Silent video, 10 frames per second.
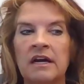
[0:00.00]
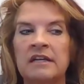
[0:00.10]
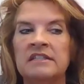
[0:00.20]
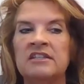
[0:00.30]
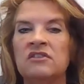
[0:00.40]

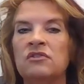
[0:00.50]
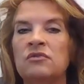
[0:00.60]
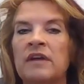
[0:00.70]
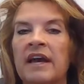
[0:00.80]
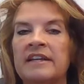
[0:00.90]
until
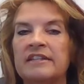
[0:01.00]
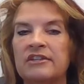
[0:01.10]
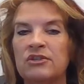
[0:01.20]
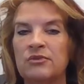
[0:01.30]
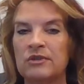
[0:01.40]
you get
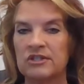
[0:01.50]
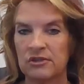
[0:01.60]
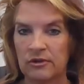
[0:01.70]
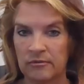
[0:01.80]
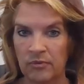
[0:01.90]
to a
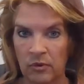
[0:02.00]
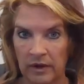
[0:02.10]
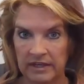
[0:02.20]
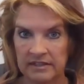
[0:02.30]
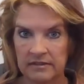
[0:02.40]
certain
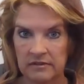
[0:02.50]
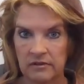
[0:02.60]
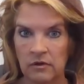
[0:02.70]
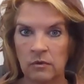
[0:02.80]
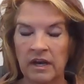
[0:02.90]
point,
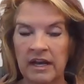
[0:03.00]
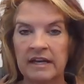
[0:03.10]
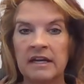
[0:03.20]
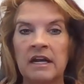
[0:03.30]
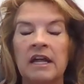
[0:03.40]
okay?